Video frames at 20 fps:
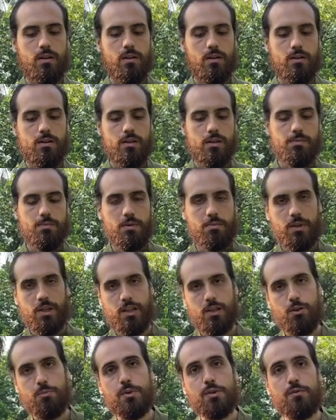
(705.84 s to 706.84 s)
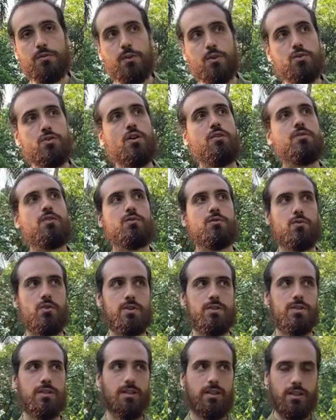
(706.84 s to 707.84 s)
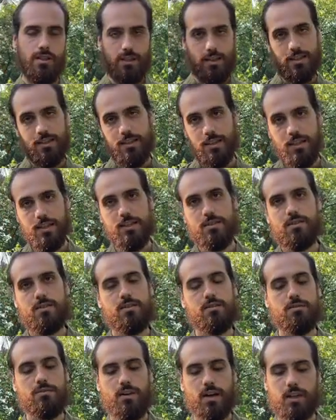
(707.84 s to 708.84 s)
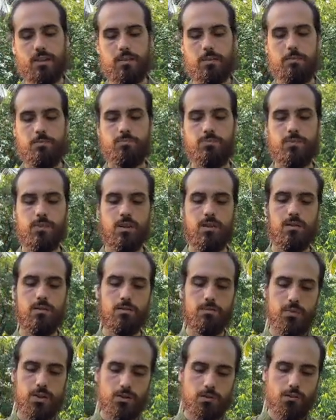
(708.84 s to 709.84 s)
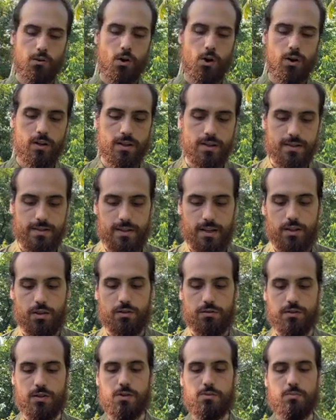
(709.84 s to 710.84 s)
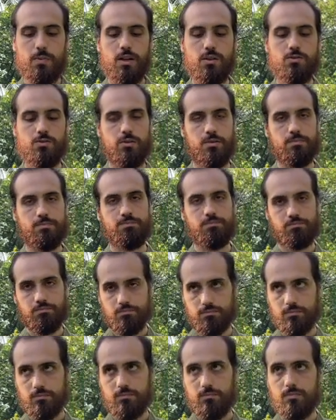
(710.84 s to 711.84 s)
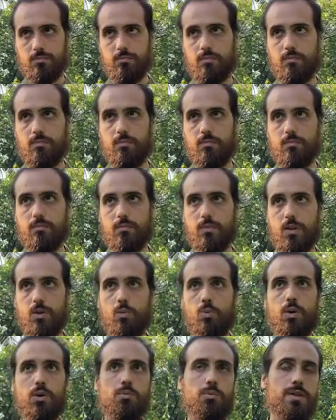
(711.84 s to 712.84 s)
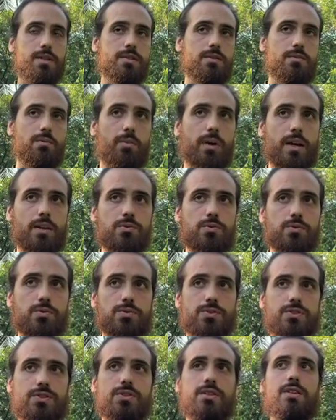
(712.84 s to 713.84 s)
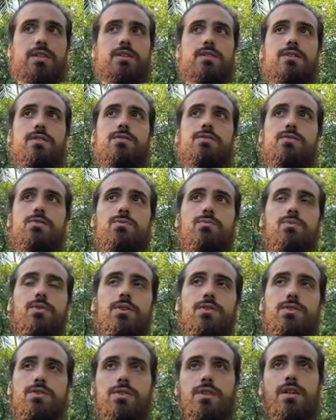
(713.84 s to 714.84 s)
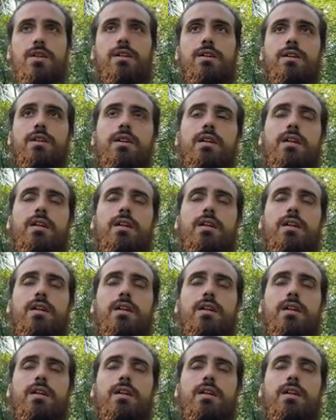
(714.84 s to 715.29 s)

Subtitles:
This might be a little bit philosophical, of course, and it is, in fact, but for our understanding of this mantra, one easy way to see it is when you're saying,